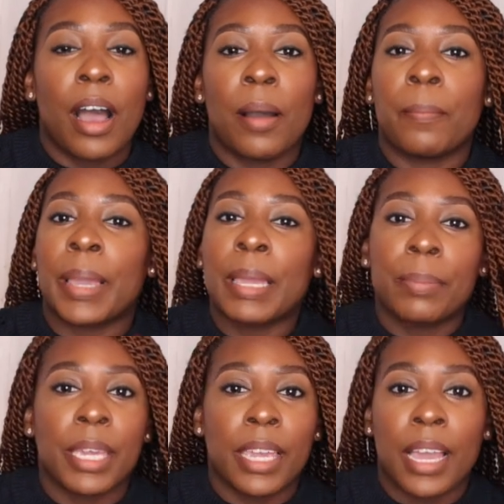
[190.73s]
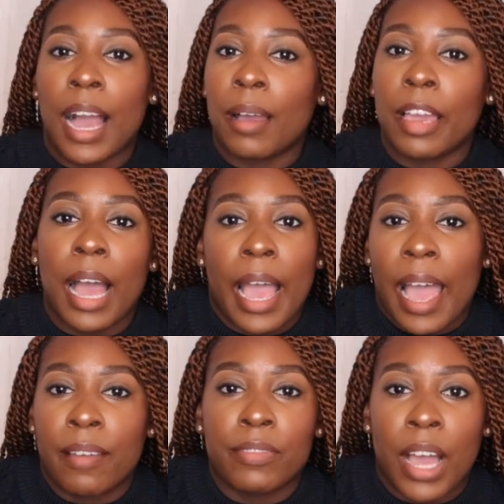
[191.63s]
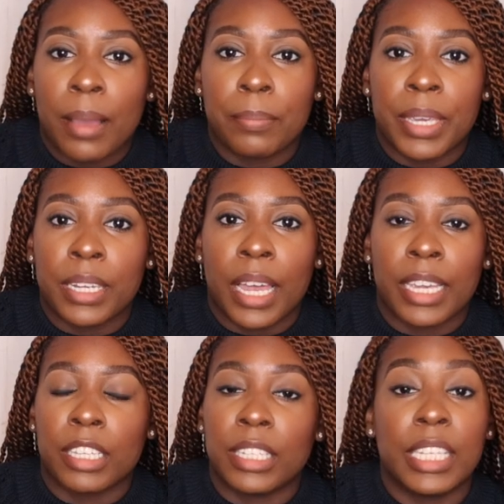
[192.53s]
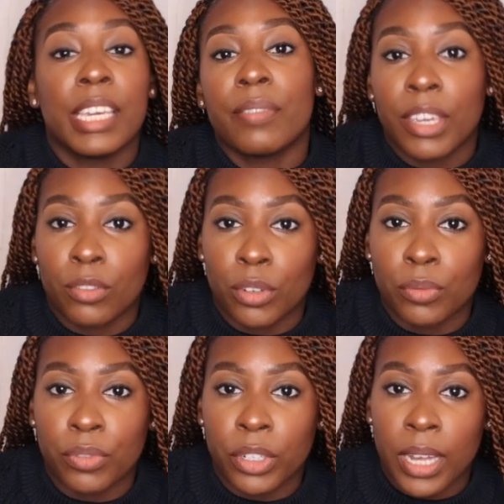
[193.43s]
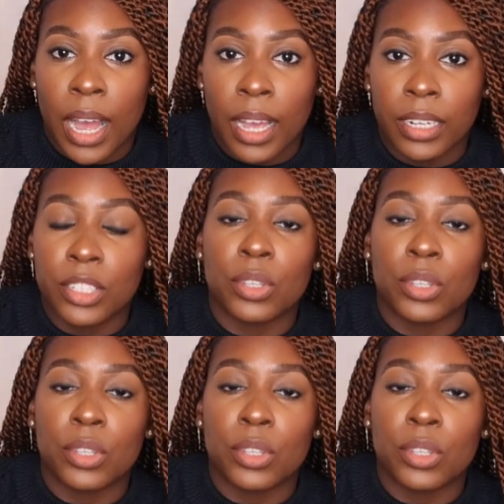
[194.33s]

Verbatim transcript: Um, maybe I, I, have not been like leaving room for God.